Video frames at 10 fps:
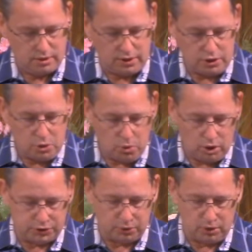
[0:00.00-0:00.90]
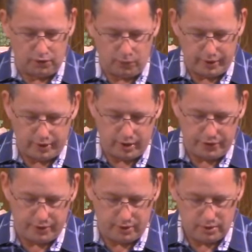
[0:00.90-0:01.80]
that you also love one
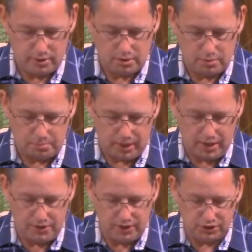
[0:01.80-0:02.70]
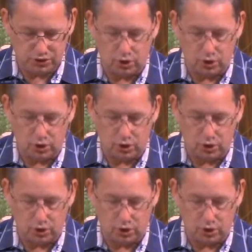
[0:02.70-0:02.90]
another. By this